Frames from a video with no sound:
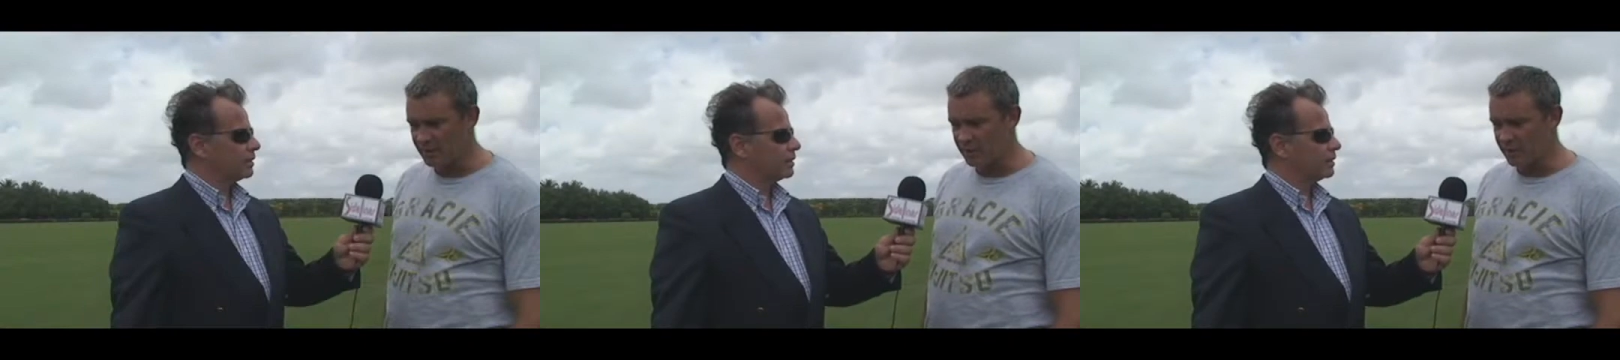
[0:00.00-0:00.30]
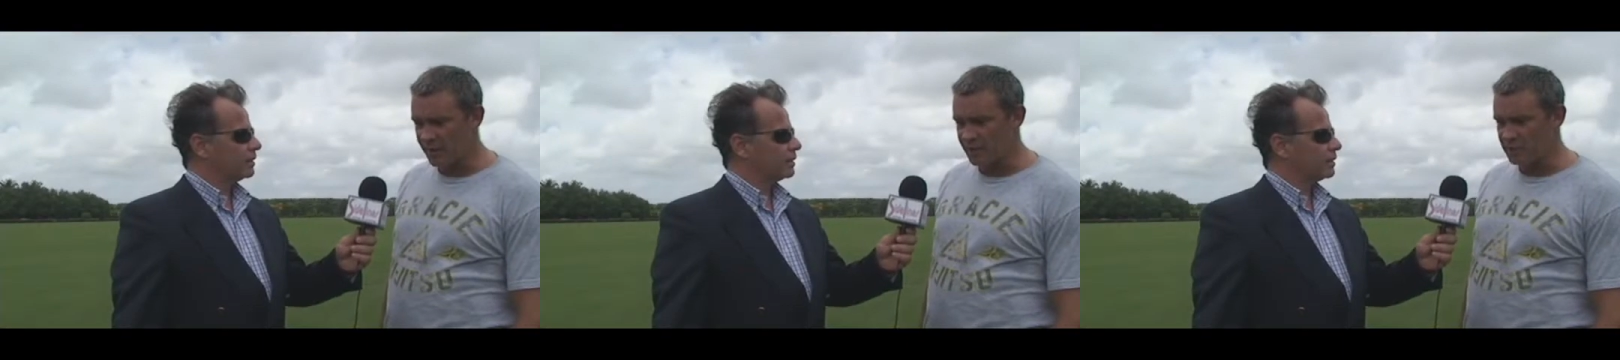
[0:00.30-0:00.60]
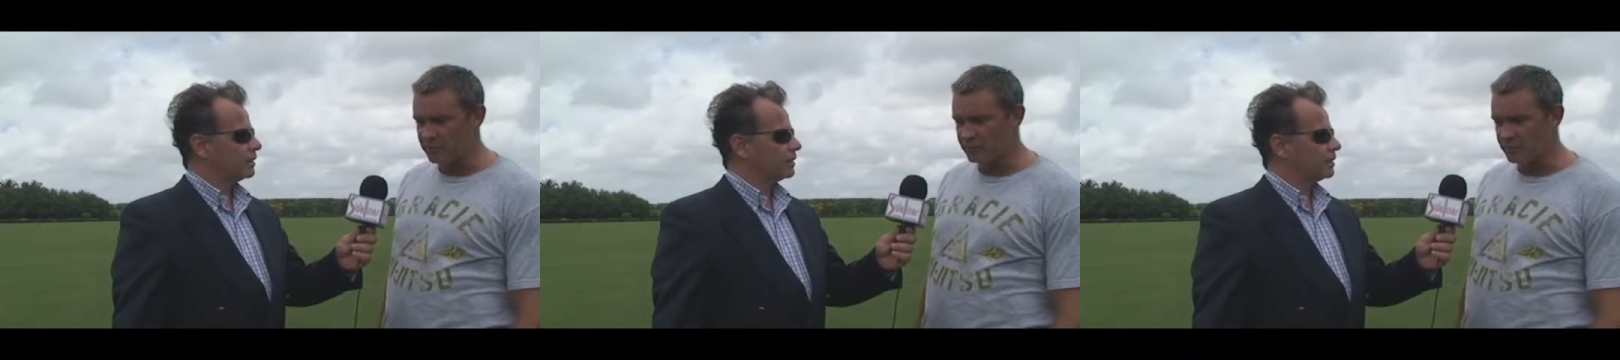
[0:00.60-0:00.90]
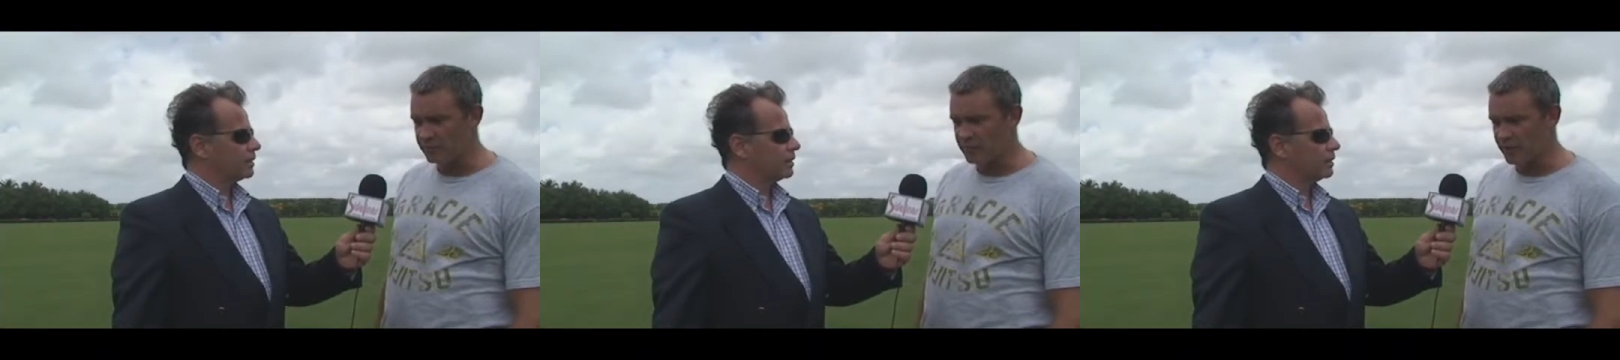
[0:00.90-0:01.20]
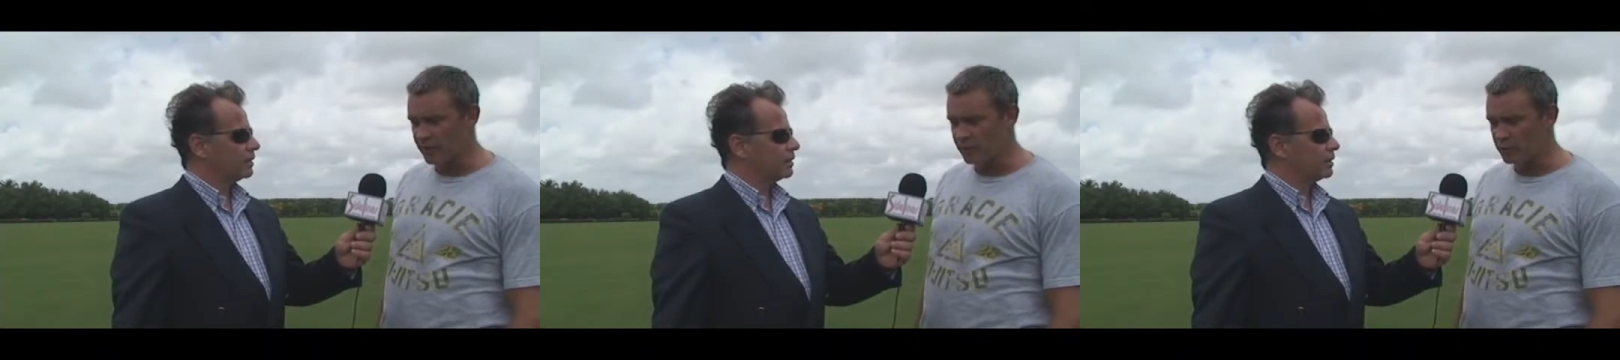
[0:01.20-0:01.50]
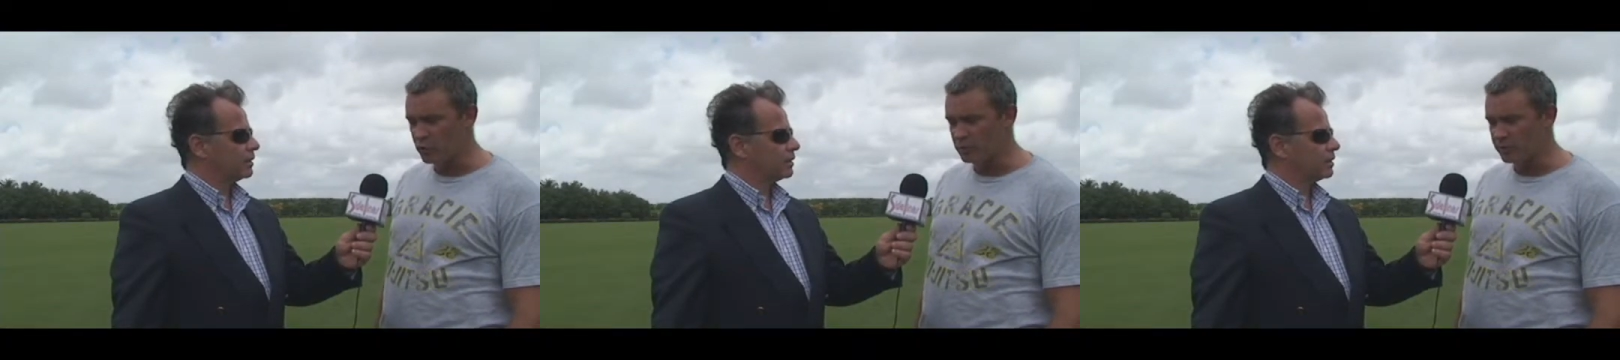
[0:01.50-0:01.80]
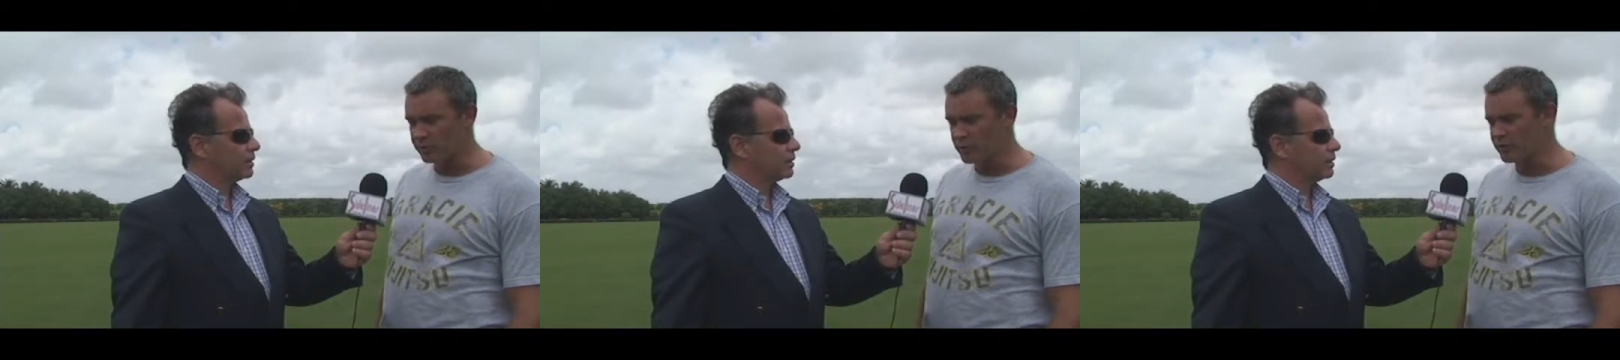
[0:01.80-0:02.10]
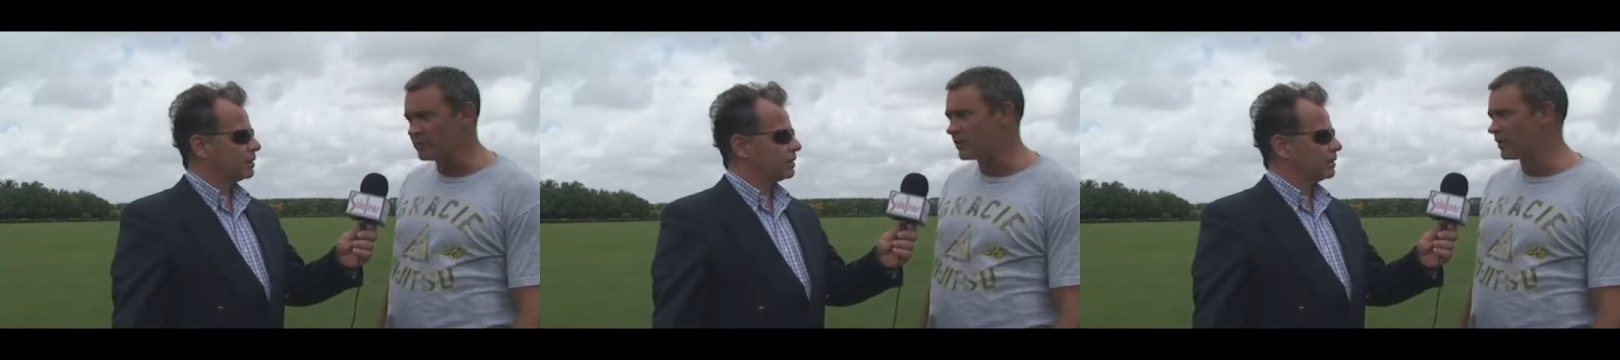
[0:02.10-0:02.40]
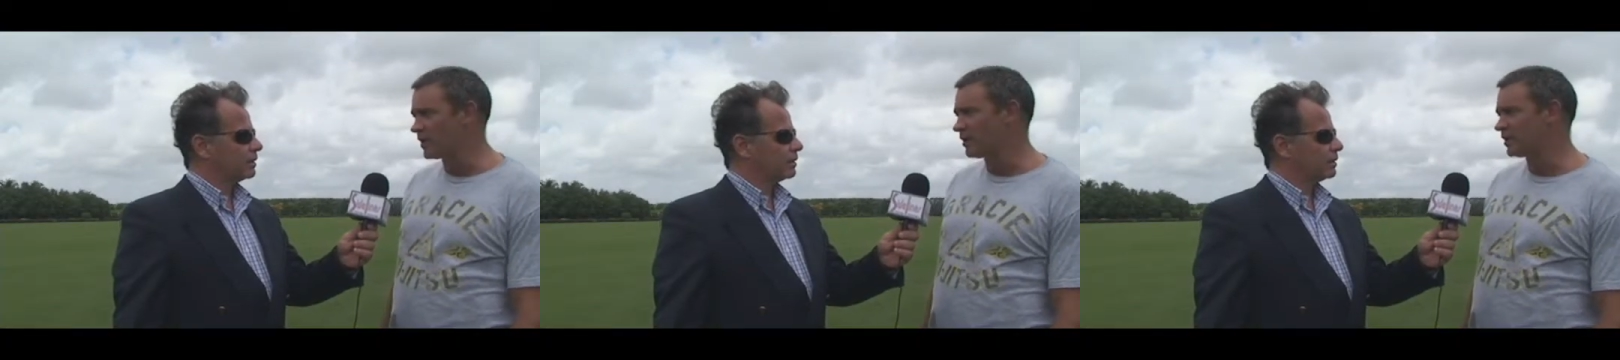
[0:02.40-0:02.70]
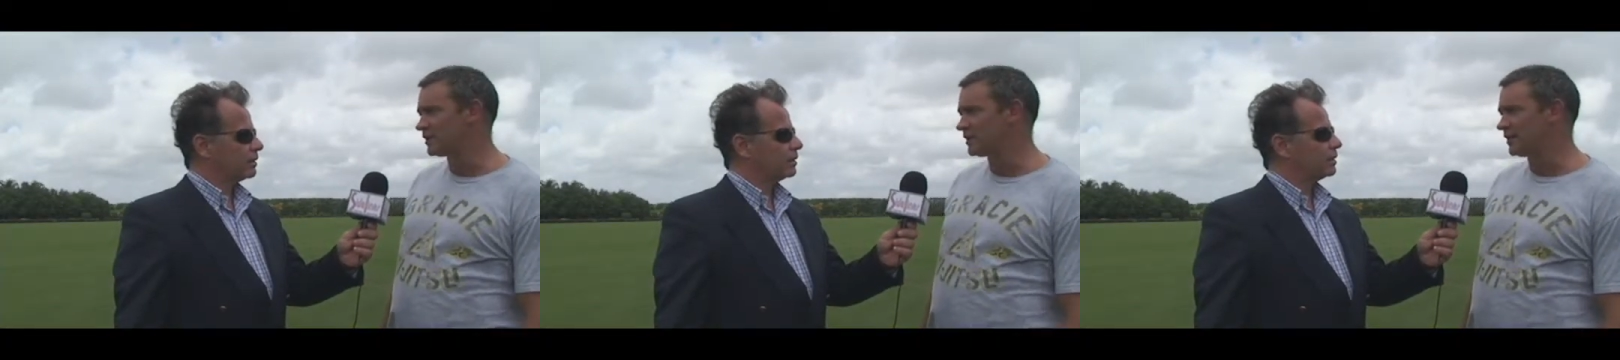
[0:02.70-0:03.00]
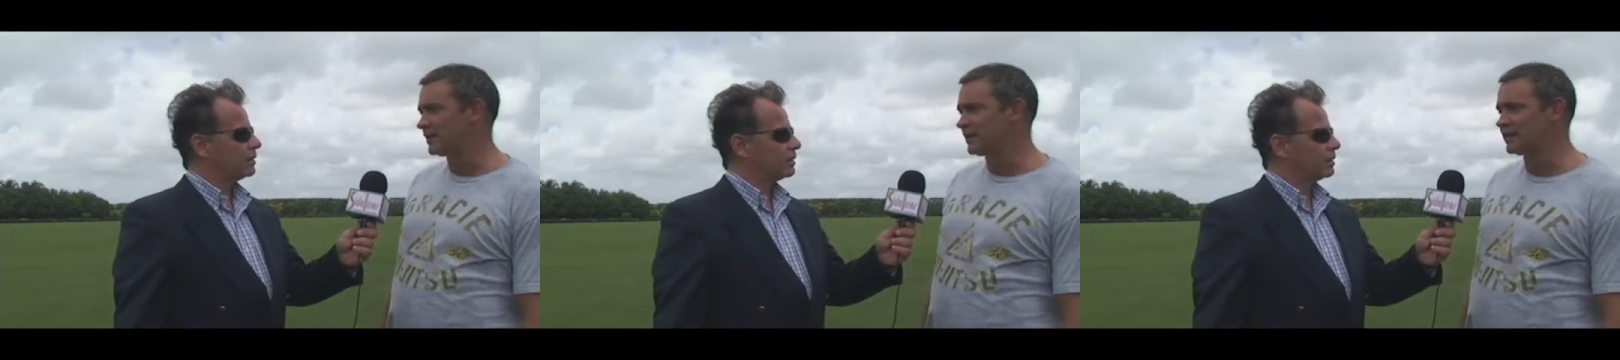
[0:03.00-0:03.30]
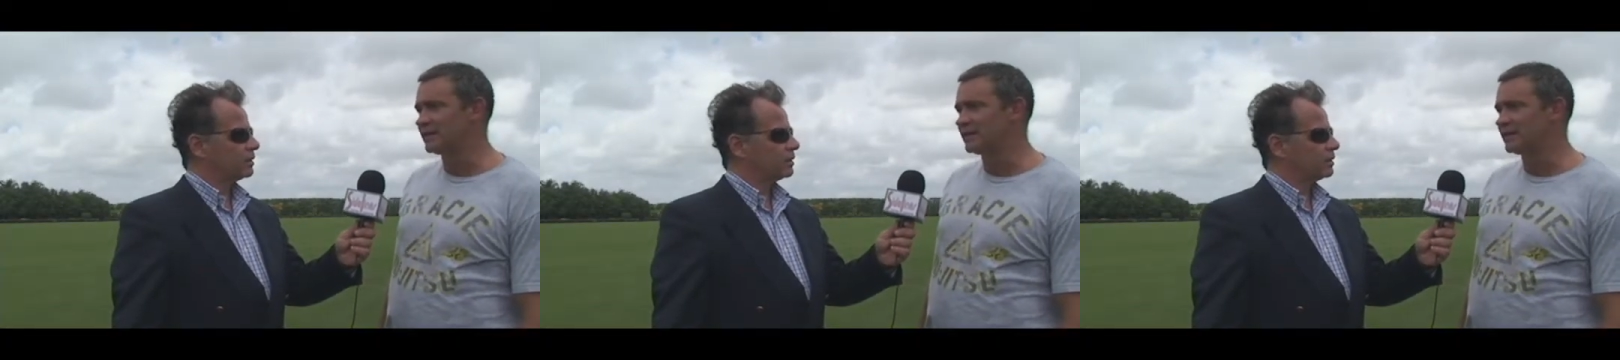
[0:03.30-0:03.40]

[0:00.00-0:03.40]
Speaker 1: you know, actually for on a corporate retreat we went on uh,